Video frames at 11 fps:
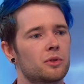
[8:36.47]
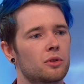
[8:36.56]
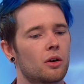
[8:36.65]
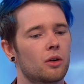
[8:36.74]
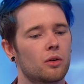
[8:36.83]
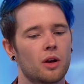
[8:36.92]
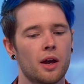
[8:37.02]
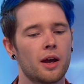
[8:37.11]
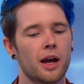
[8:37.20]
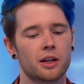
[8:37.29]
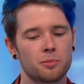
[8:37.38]
So
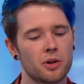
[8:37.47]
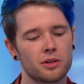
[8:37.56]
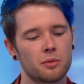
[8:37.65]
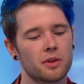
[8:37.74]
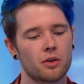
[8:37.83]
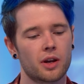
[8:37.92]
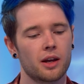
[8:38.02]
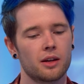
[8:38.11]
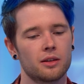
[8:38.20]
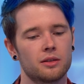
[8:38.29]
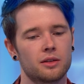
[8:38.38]
experience it with your
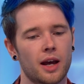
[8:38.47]
kids